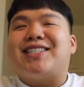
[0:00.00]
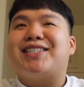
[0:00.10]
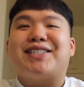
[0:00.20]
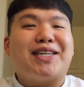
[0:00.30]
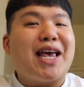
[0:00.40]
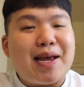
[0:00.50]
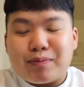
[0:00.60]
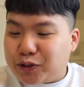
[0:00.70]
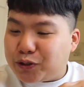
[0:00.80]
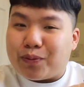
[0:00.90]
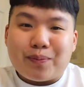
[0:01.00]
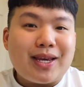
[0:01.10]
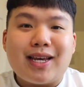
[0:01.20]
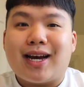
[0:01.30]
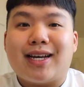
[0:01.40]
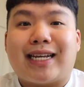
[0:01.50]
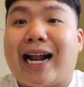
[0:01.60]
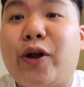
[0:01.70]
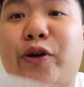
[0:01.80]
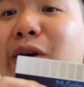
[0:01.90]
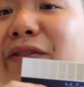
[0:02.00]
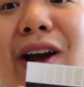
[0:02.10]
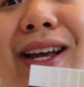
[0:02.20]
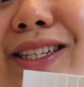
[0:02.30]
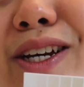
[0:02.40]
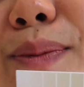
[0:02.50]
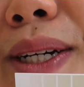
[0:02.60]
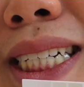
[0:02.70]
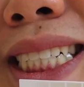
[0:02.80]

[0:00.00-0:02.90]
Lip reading: same to me, guys. I don't know if y'all can tell, but